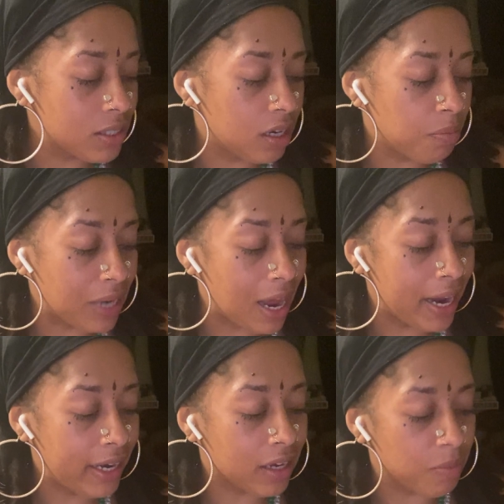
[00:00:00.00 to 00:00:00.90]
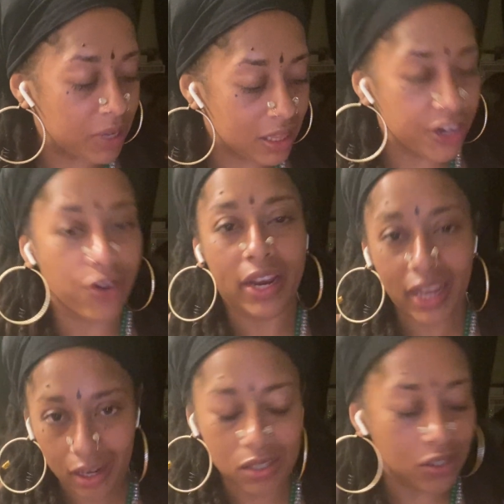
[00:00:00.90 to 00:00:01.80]
could imply, could be that you're a
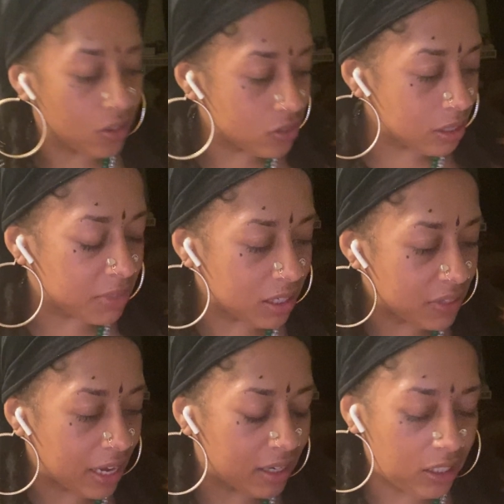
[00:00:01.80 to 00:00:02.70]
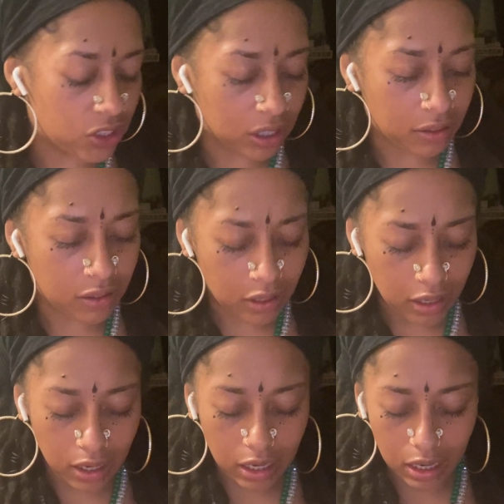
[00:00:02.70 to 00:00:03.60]
Cancer, something of that nature.
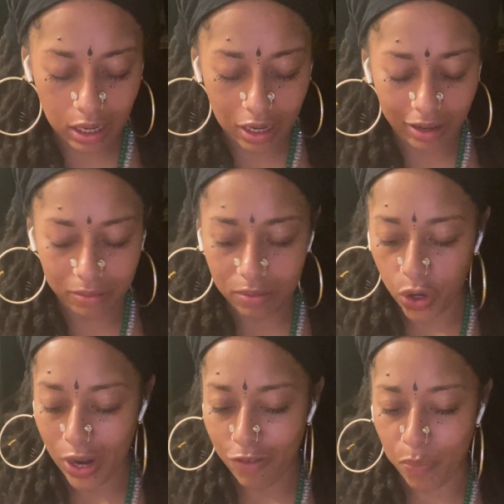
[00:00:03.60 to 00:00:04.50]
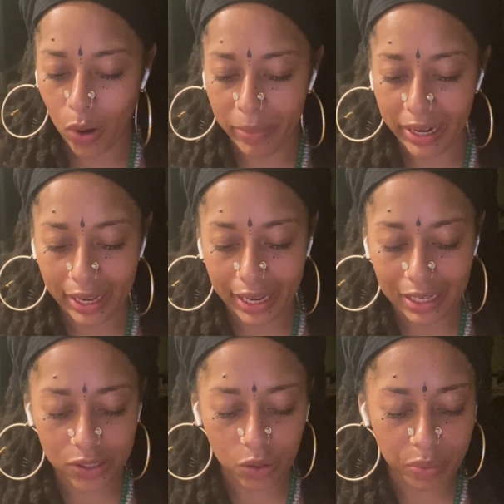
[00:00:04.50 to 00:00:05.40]
Or you have a prominent
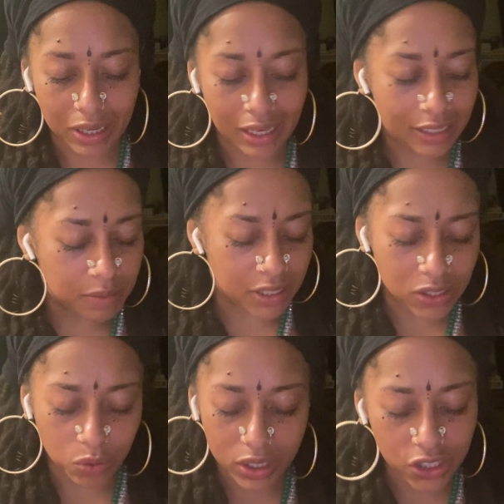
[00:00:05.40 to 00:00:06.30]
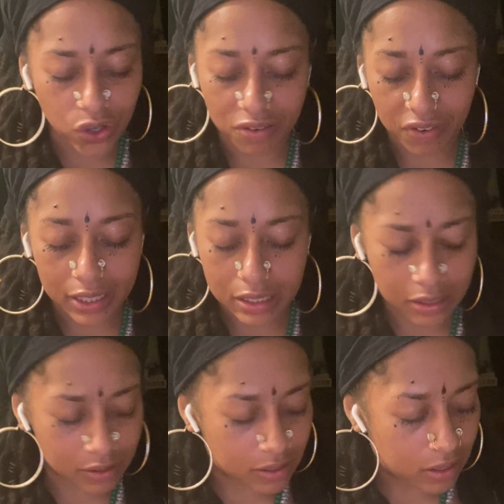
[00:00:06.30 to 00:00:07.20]
Cancer placement. So what is your
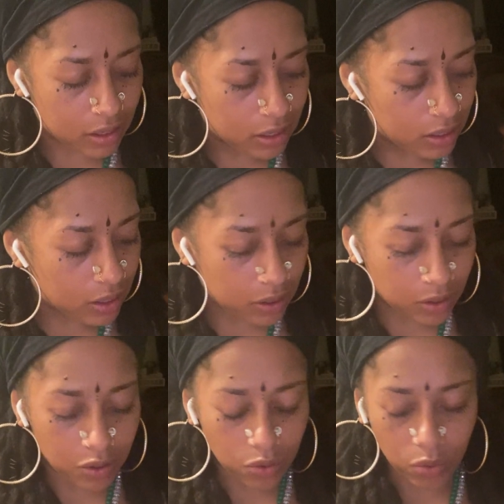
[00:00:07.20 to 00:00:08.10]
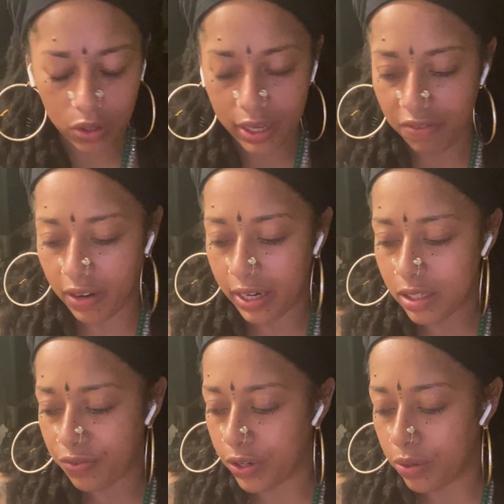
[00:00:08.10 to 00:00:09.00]
advice? What do they
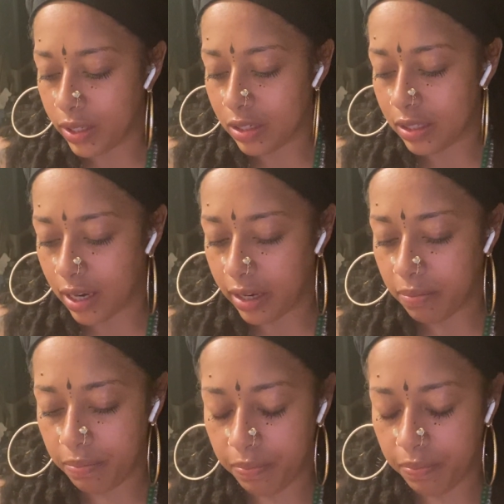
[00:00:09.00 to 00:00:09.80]
advise for you at this time?